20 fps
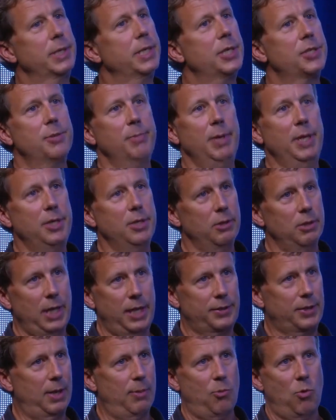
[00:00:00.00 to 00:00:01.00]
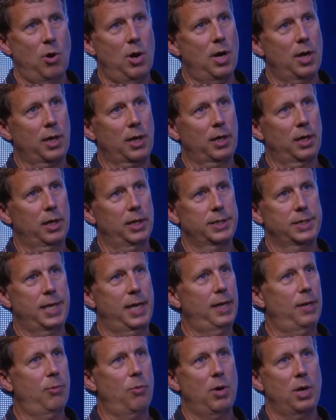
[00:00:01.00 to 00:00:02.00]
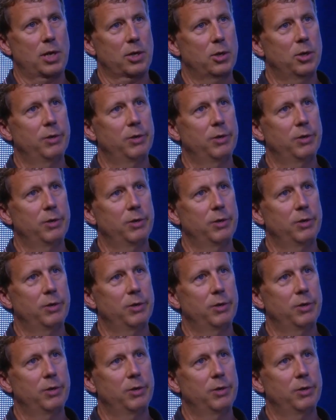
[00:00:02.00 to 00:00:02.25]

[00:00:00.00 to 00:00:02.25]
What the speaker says: It doesn't mean you let a tenant walk